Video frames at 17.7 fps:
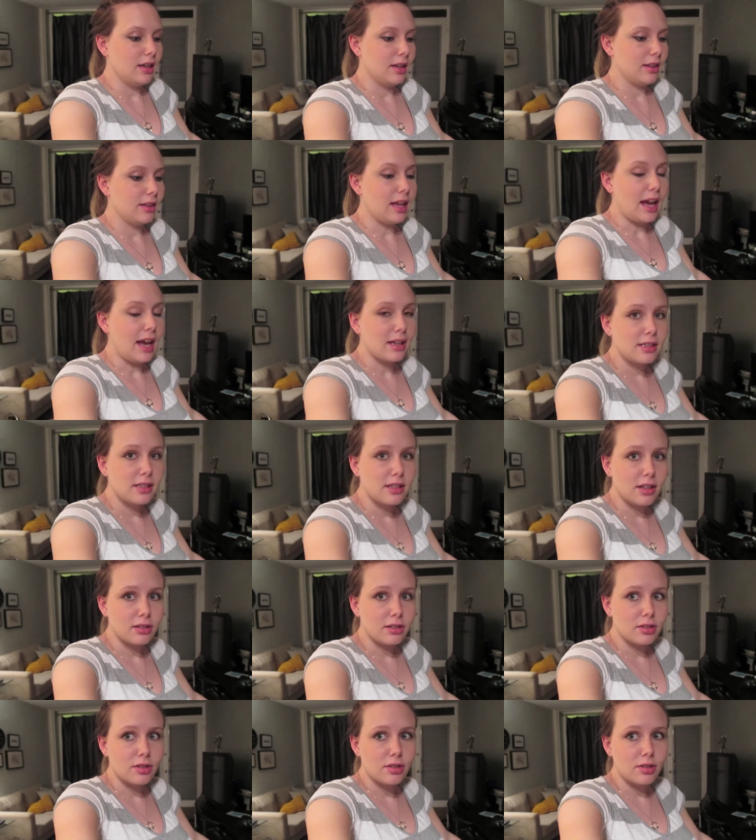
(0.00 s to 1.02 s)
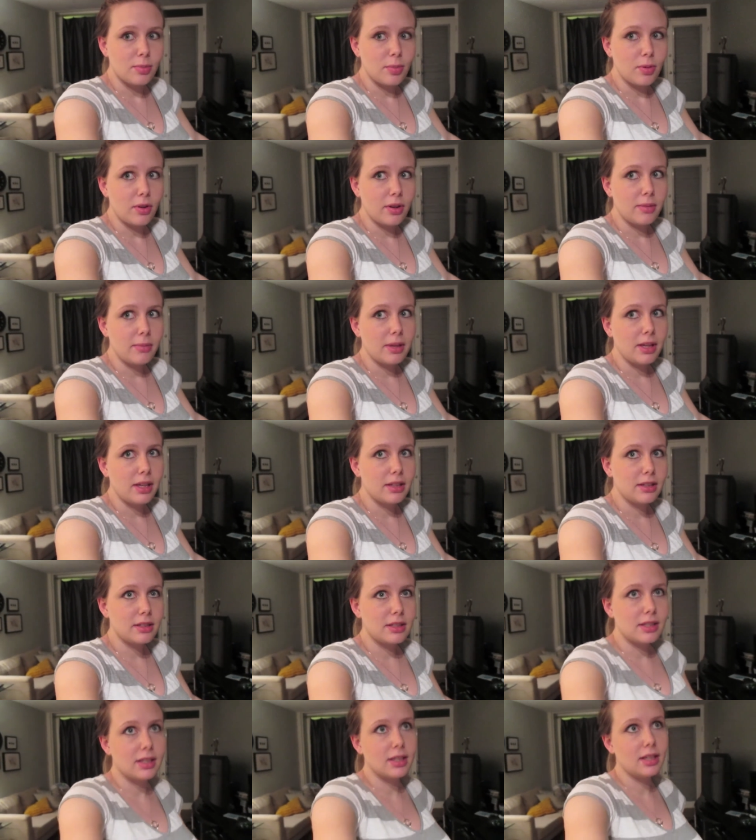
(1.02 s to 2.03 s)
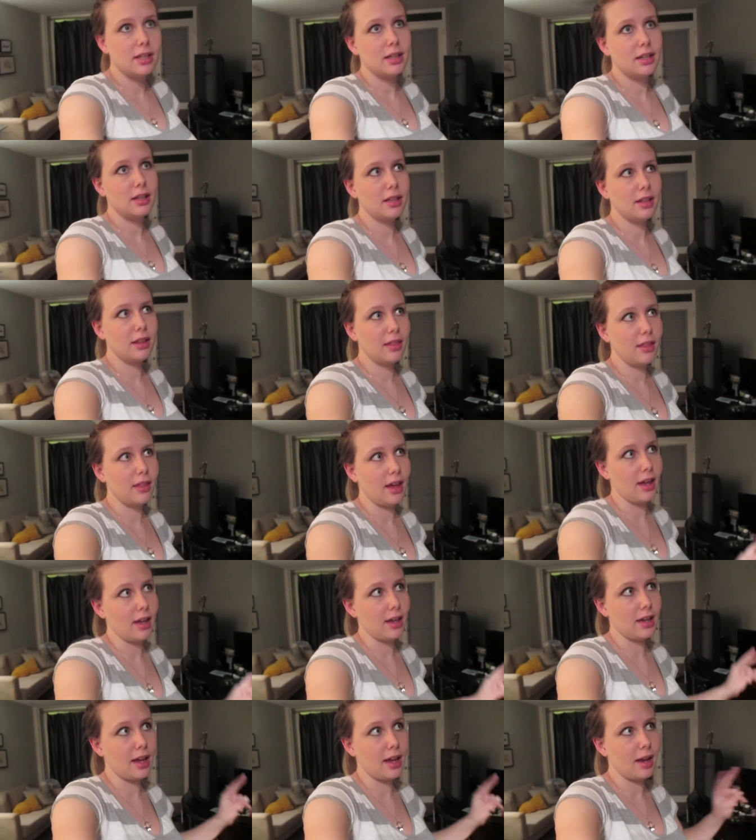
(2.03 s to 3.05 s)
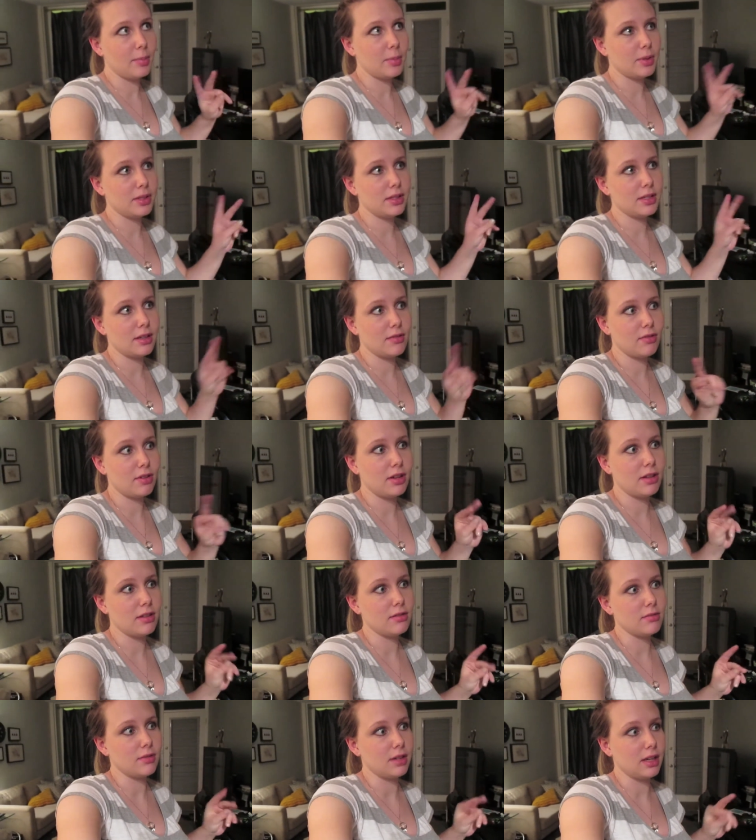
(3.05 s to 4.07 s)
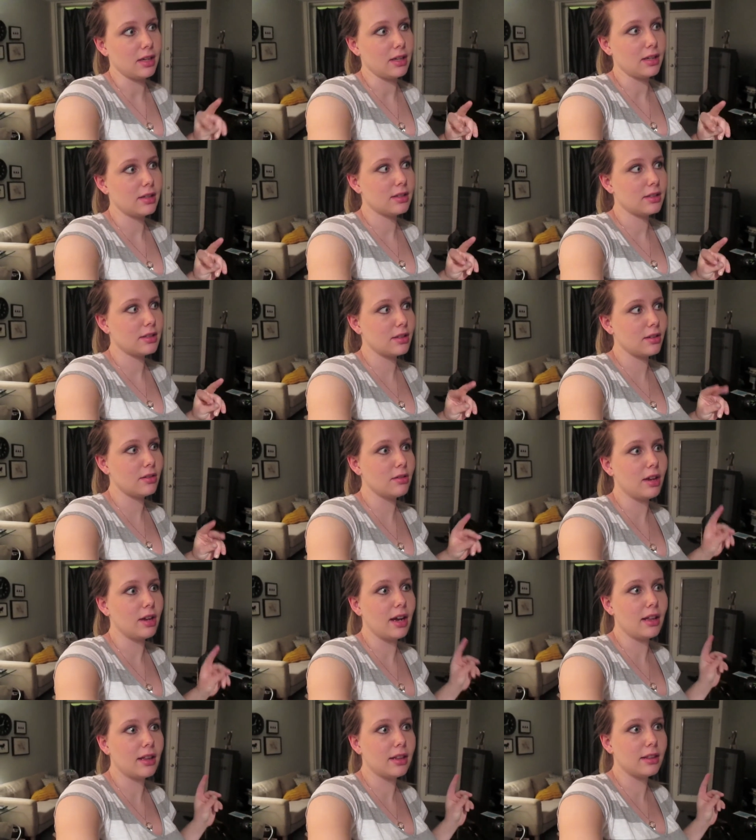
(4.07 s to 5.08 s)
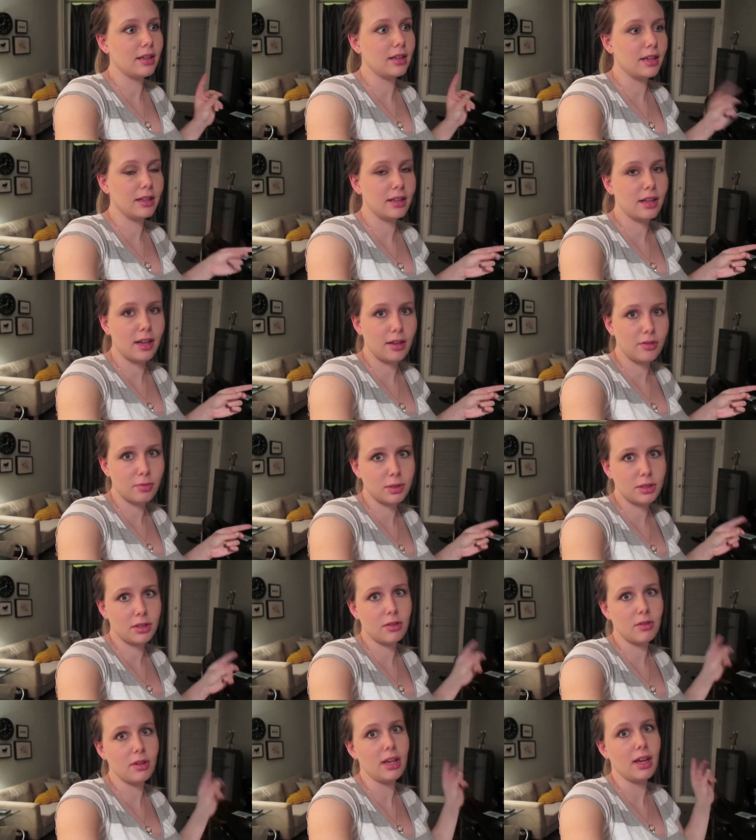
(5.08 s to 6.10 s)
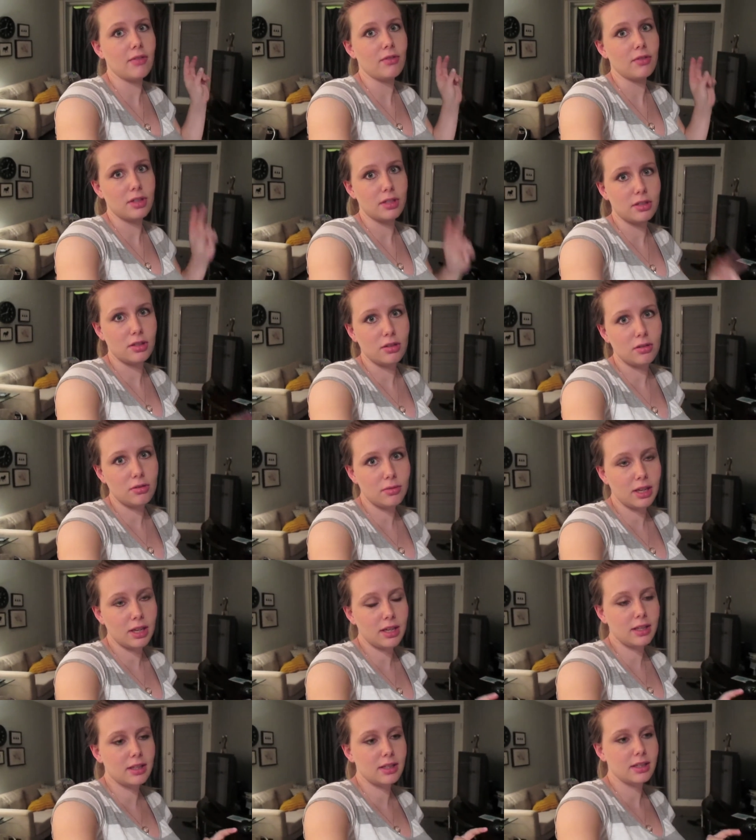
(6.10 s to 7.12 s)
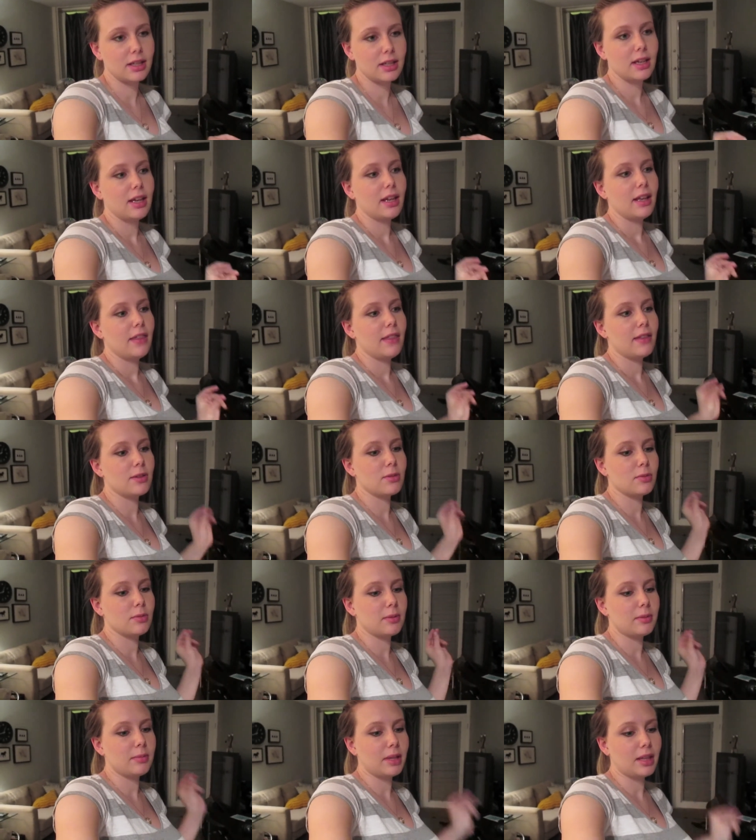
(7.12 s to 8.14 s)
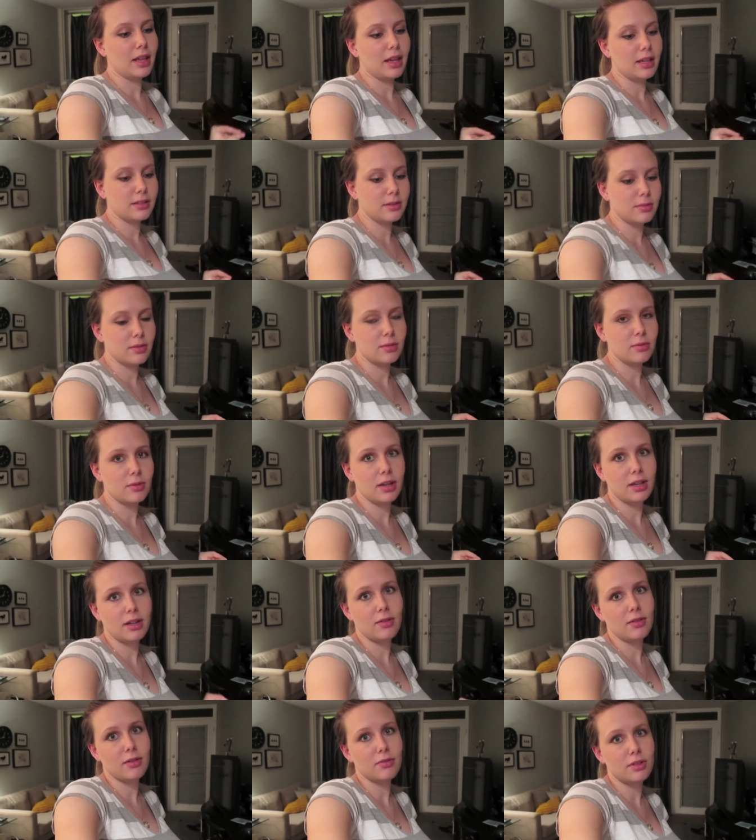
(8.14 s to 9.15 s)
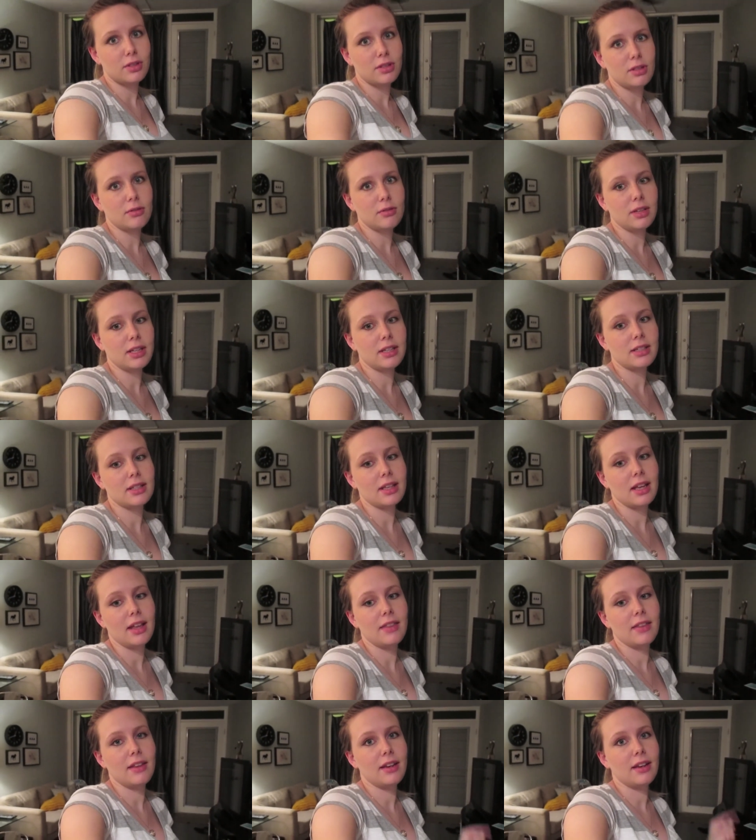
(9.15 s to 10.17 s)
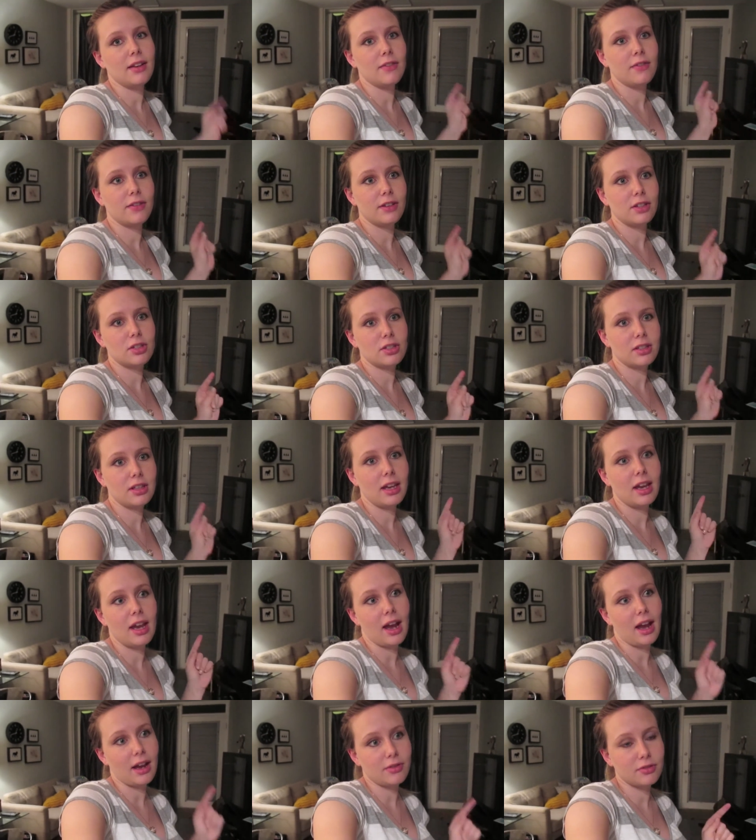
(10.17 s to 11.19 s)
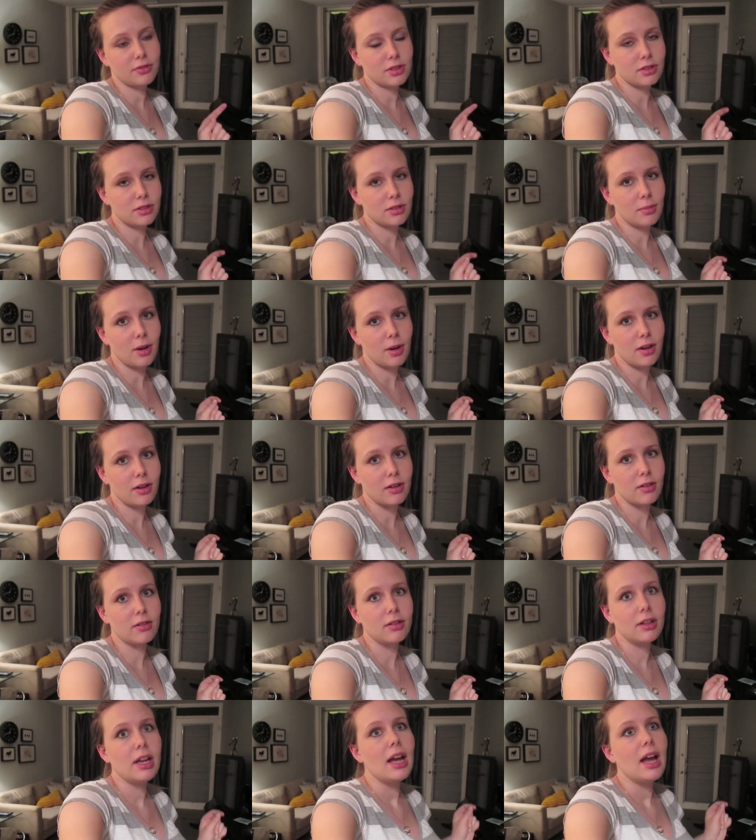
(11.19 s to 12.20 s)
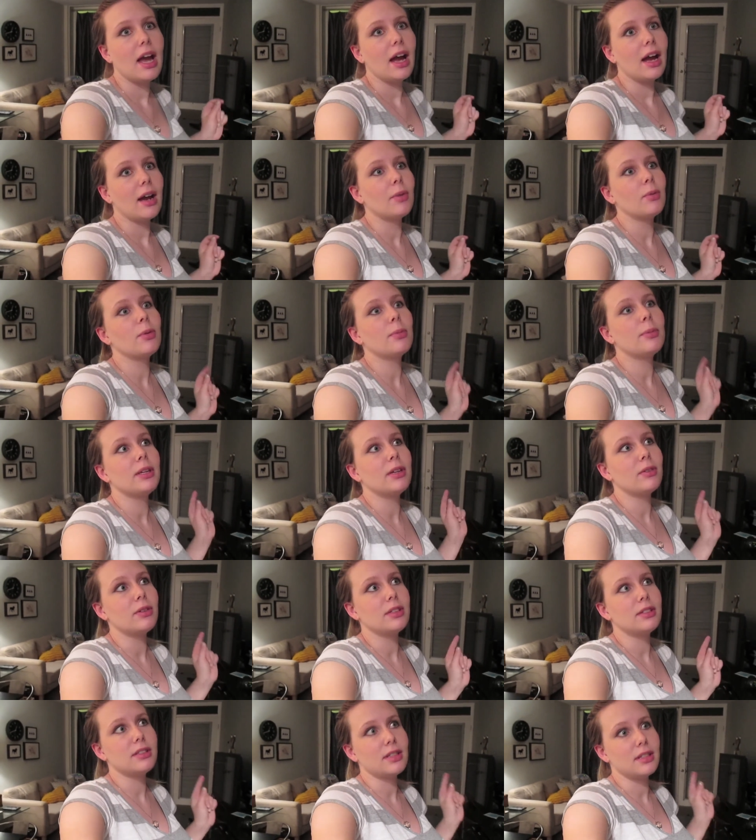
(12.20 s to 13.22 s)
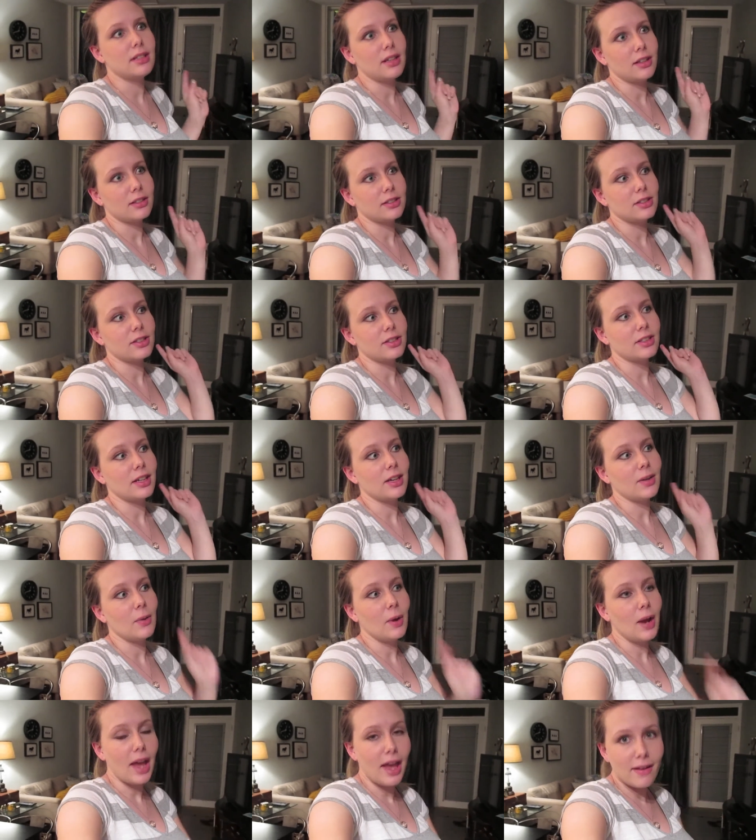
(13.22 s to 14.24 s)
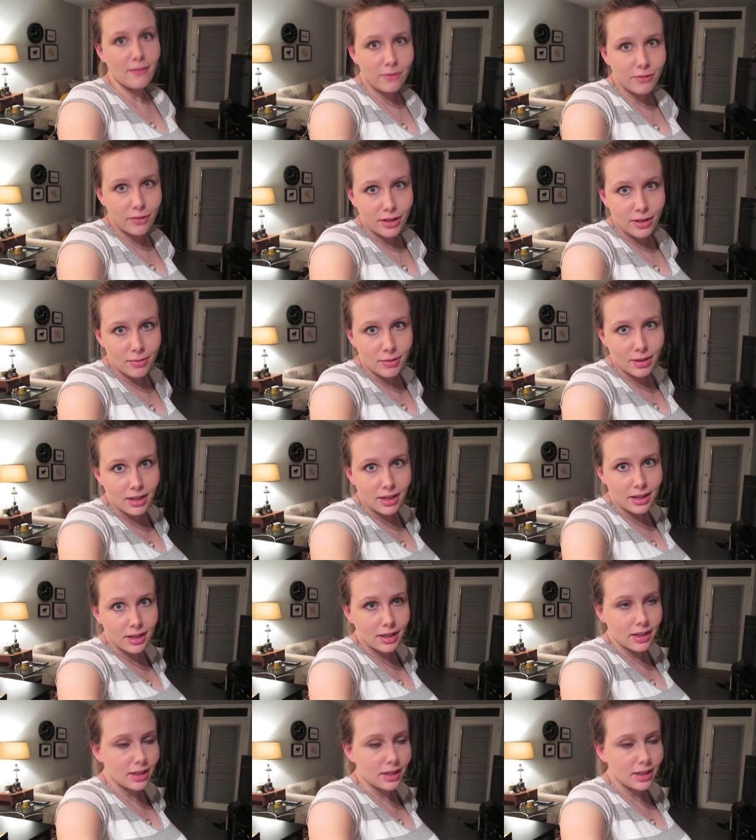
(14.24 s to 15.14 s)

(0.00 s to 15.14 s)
last doctor's appointment that happens every other week. So uh, lately I've been going every two weeks. This will be my last one where I go every two weeks, and then officially after tomorrow, I will be going to the doctor every week